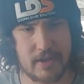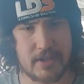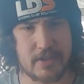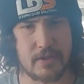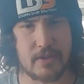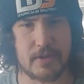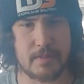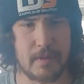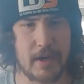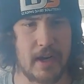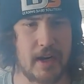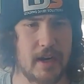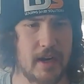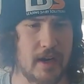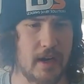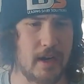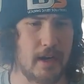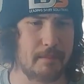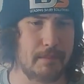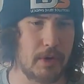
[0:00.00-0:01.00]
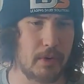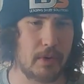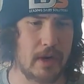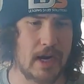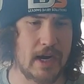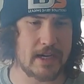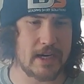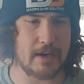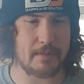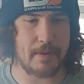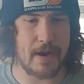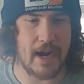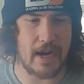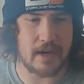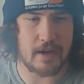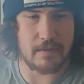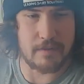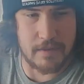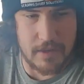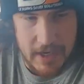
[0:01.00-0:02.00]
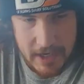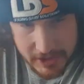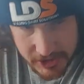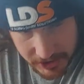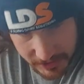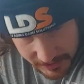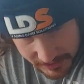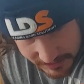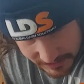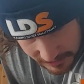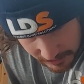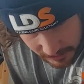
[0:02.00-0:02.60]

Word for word: always use my Milwaukee pocket flashlights